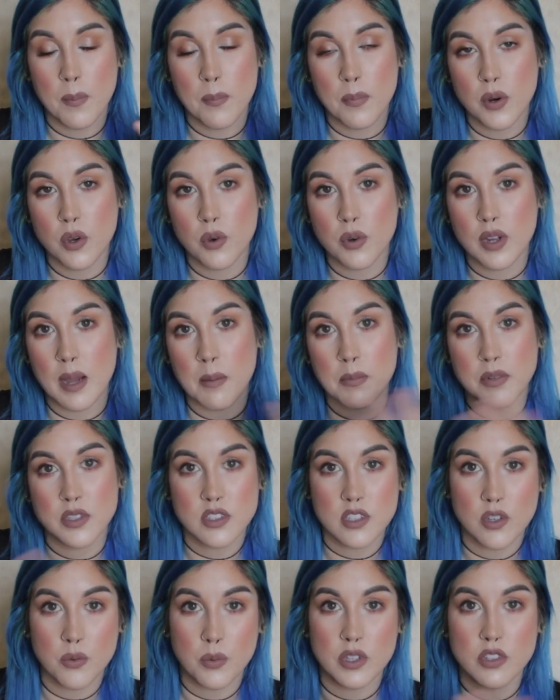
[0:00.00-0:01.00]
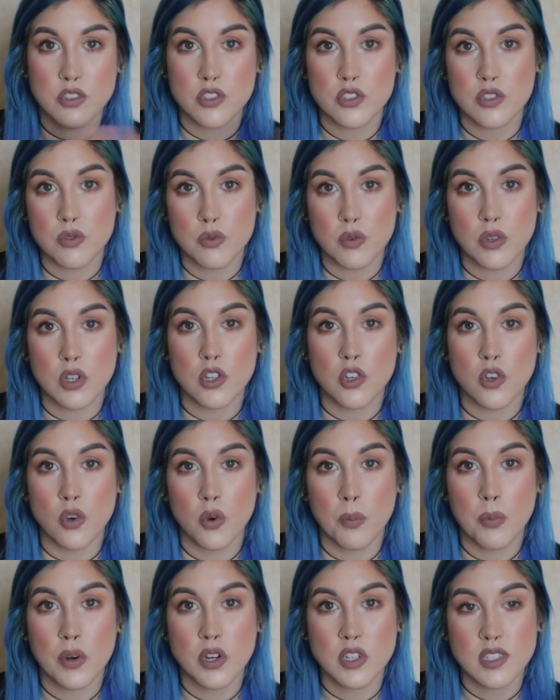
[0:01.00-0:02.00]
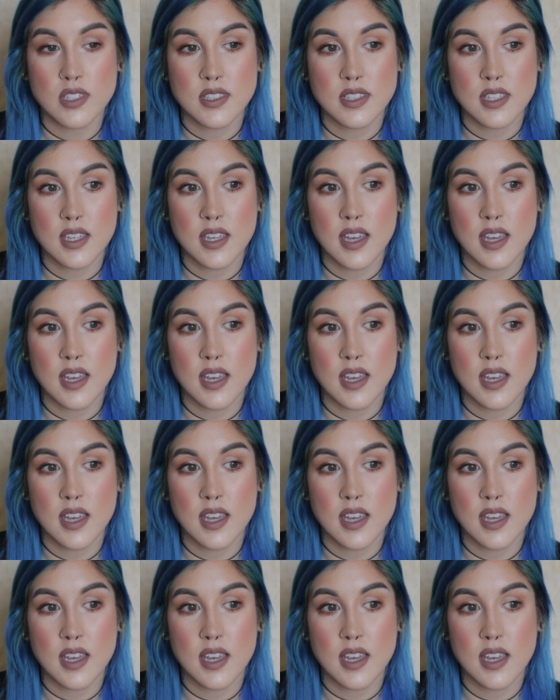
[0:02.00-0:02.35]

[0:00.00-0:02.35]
it broke, I'm just going to go purchase